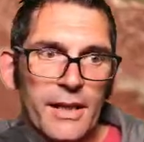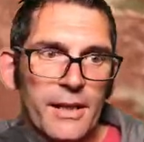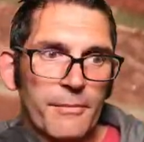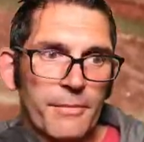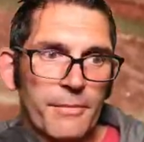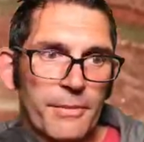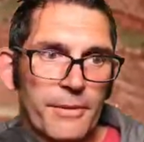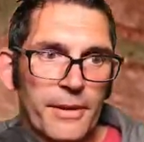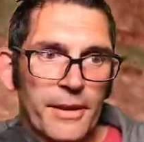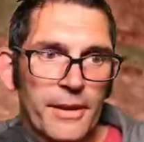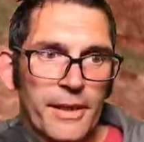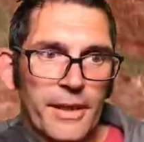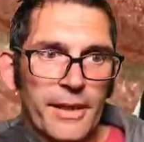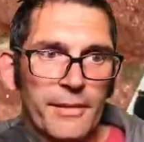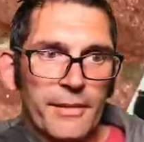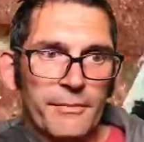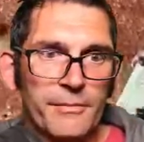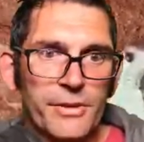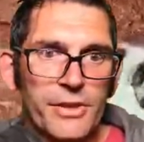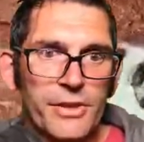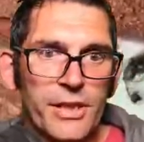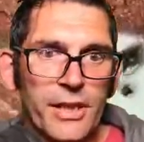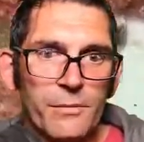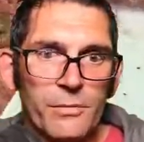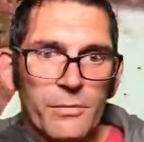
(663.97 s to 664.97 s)
gap that
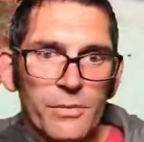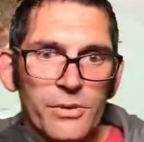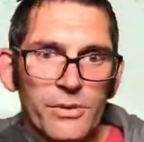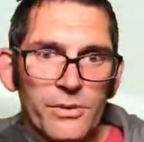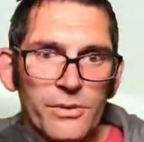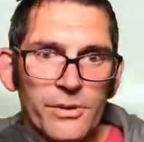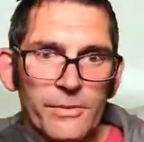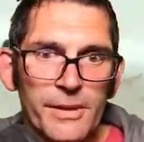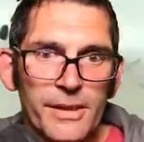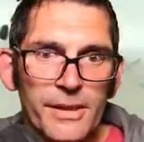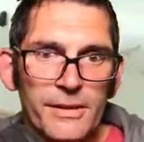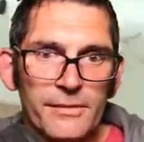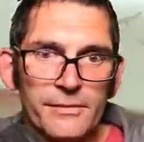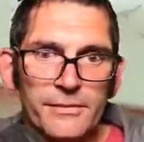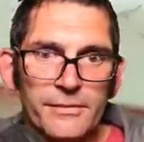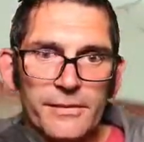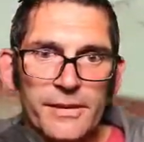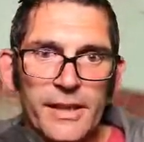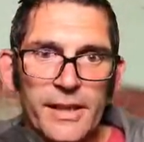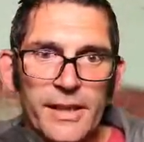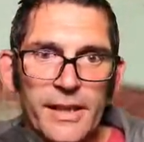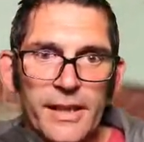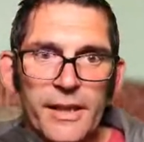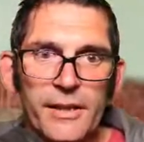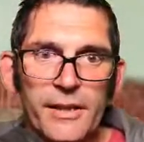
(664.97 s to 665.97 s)
Ched was on about.
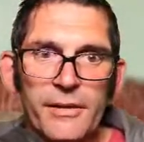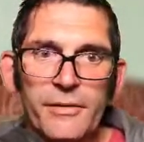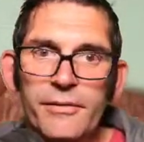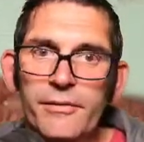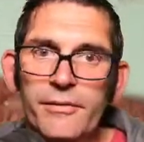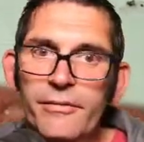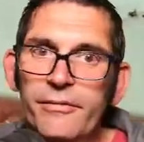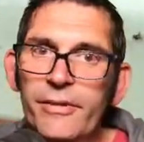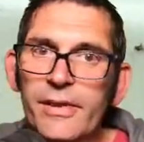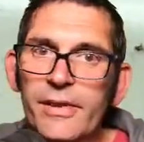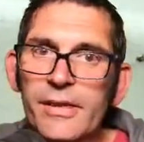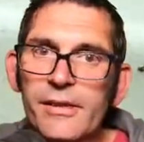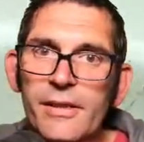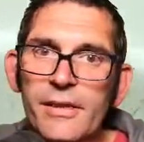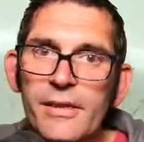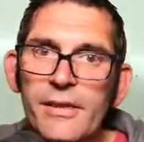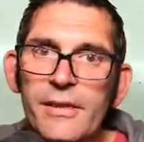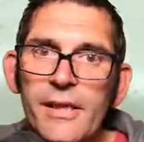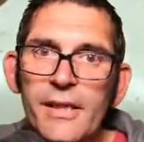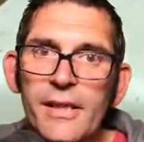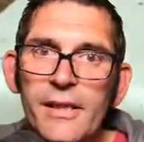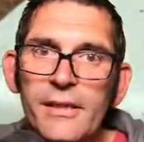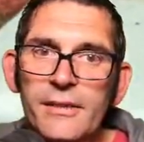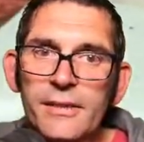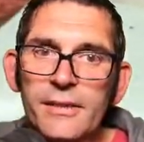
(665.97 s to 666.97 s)
There you go, fits
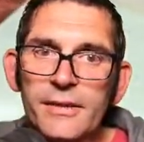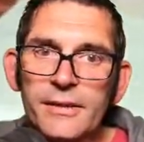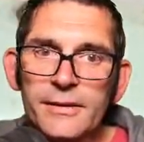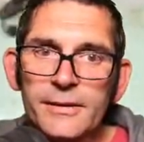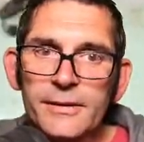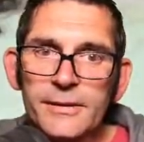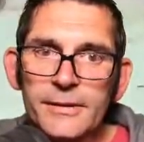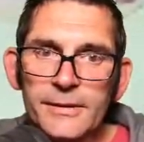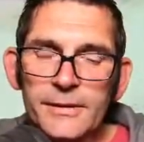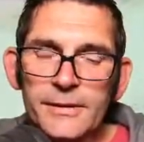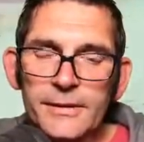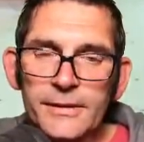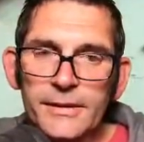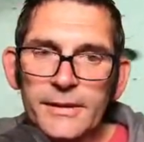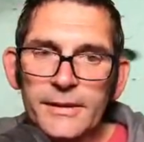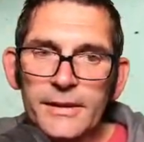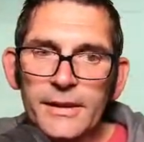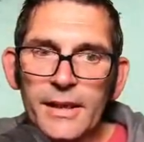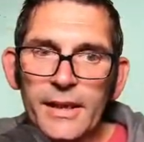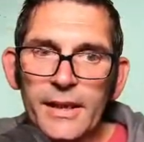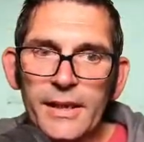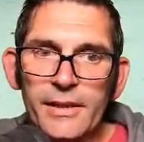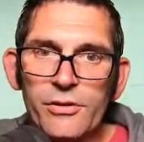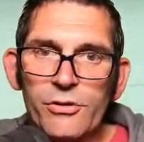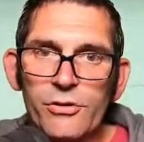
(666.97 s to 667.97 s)
in there.
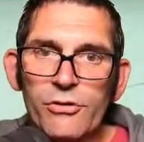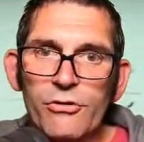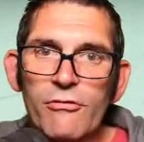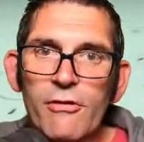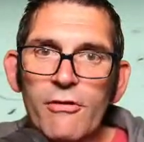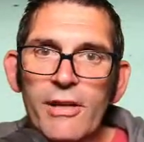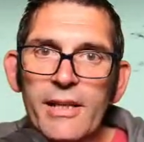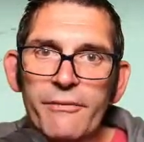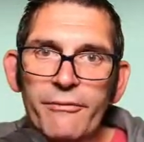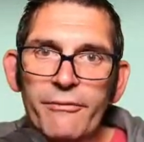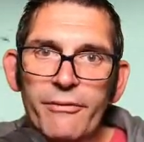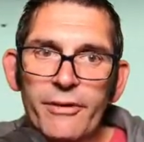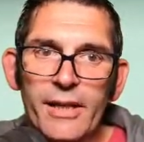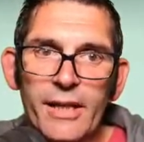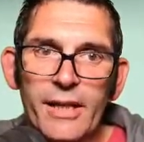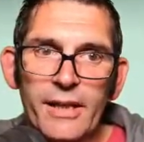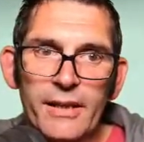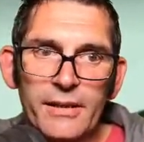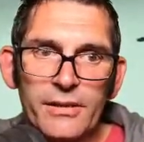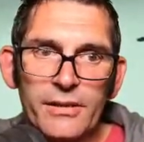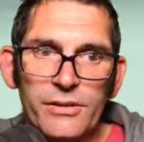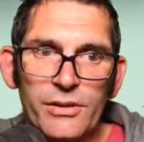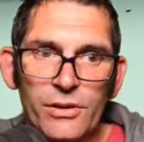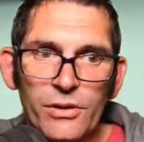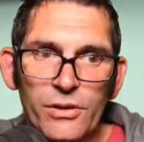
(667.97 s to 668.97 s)
It's great for
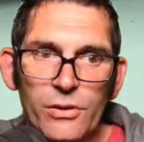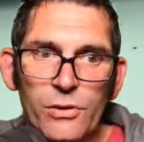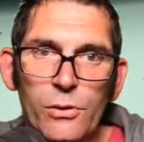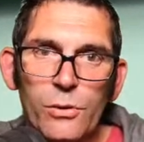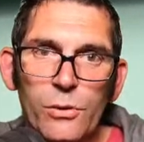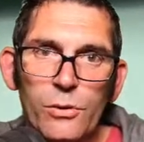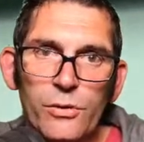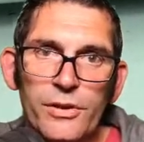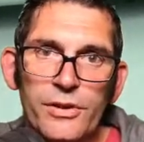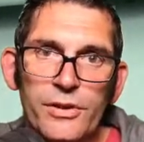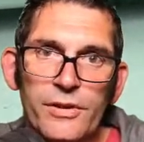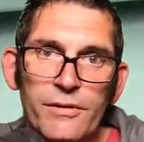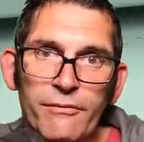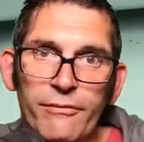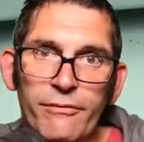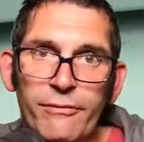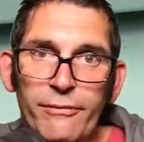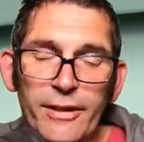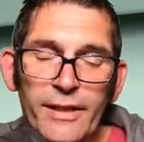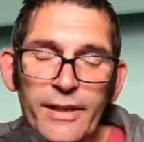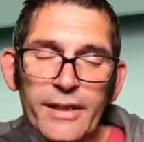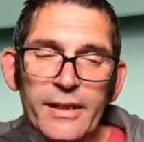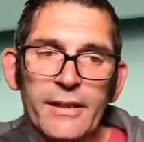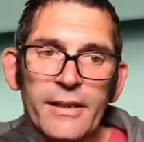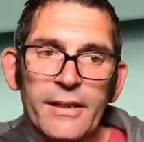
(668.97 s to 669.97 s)
getting into the corners and
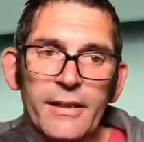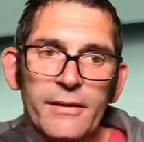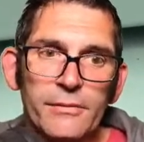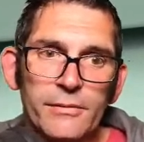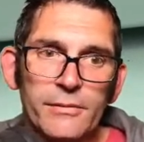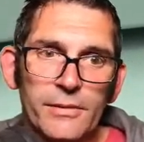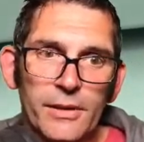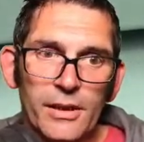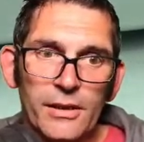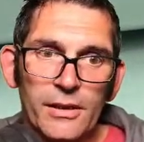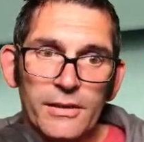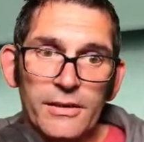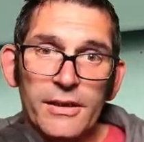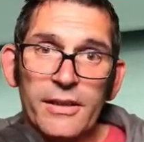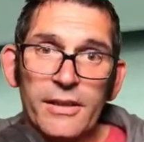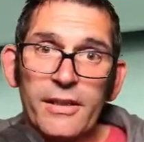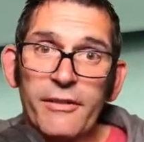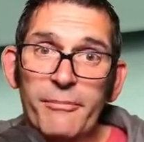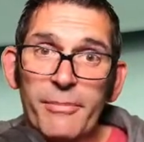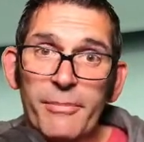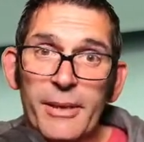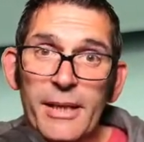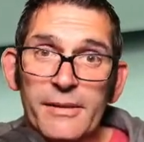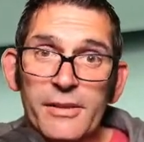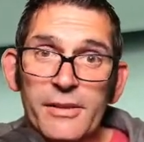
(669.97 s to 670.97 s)
flicking out.
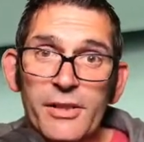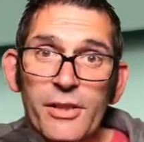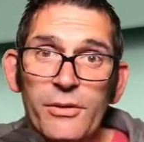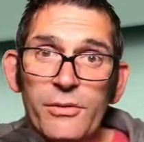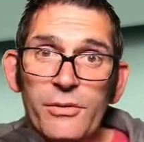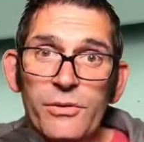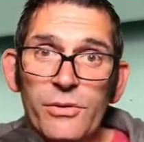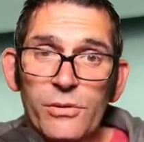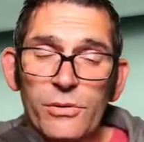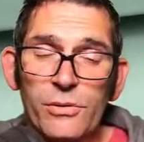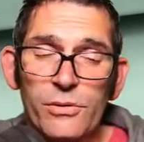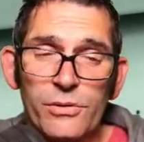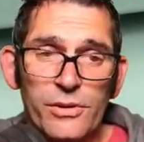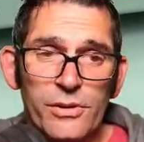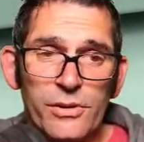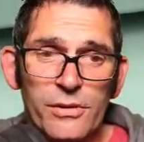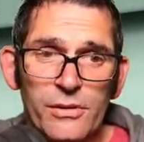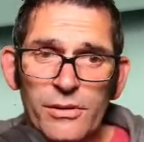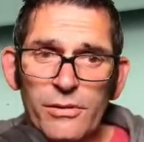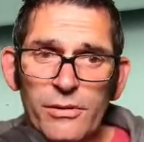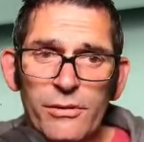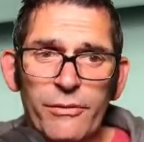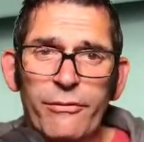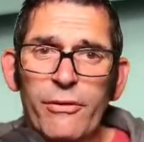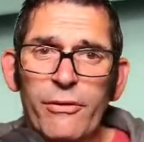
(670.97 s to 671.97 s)
Underneath patio
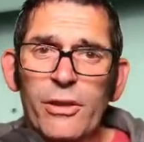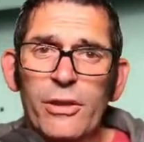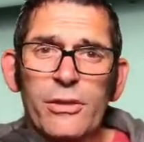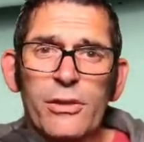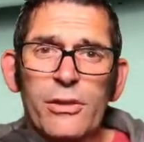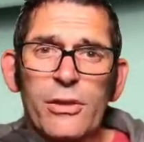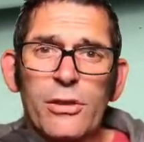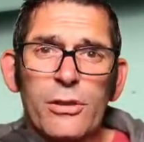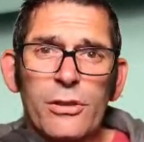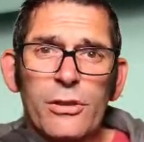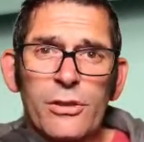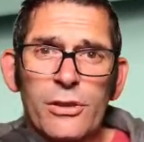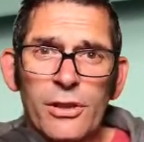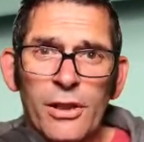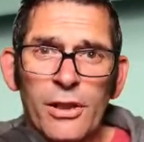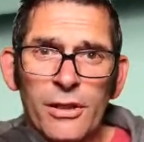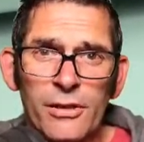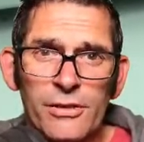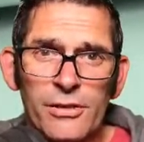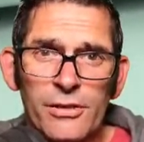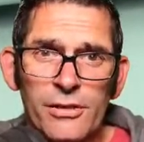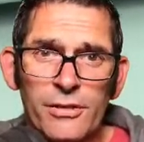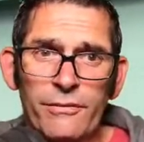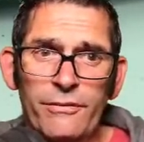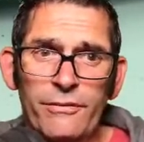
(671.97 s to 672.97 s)
doors, you'll find
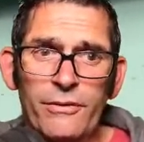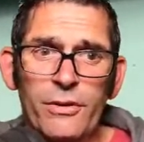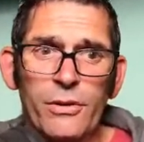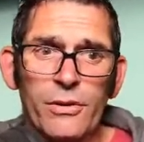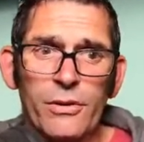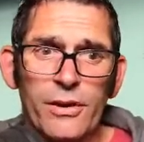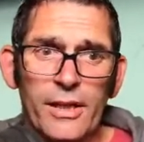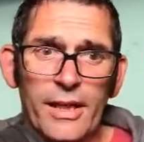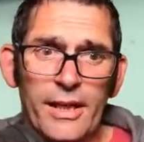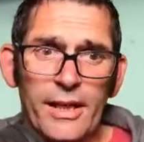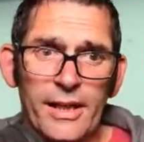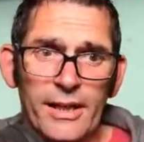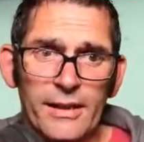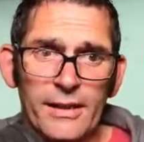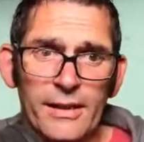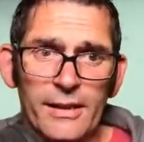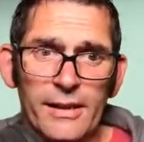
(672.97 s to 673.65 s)
tons of dog hair